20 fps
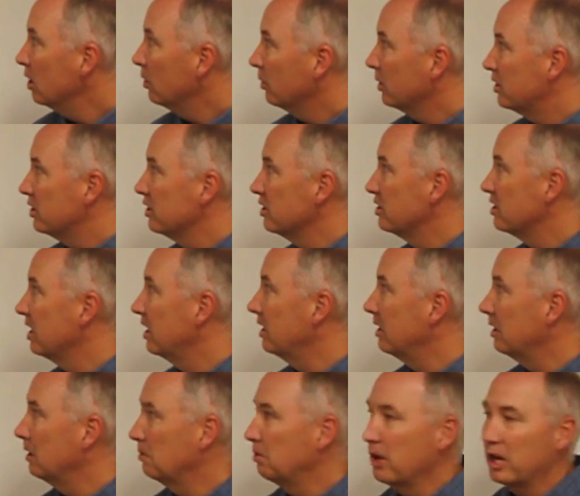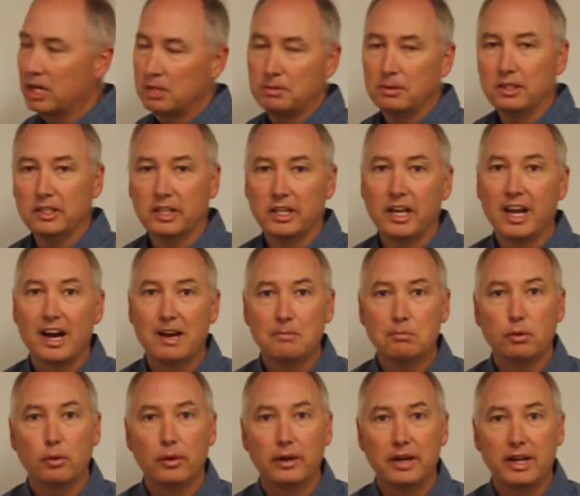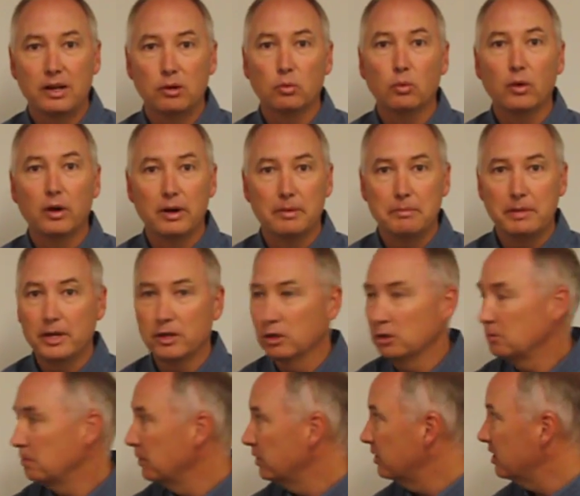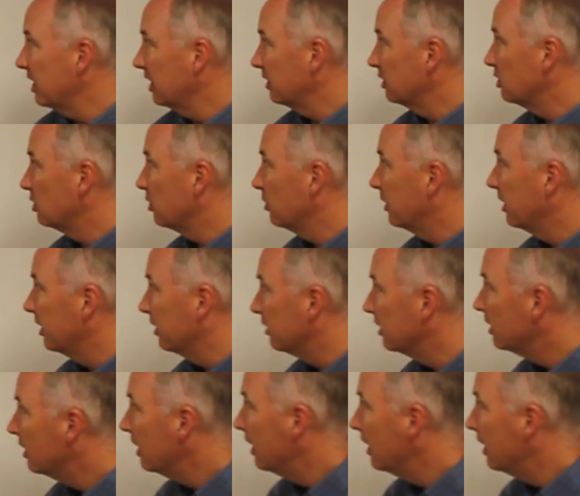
which is uh, approximately 9.81 meters per second squared.